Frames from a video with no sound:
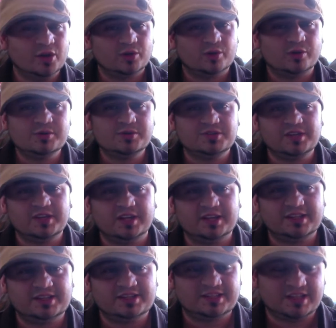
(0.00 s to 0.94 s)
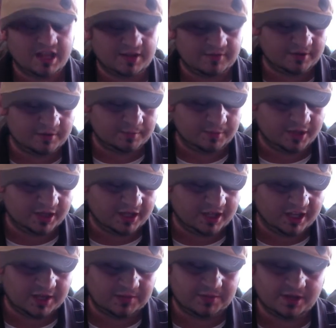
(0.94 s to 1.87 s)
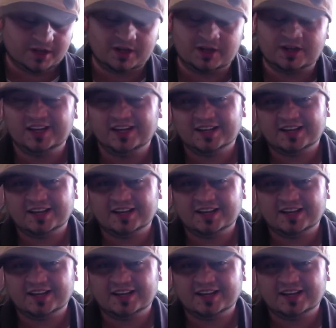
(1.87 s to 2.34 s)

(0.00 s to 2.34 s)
Kuzi 87, big game here.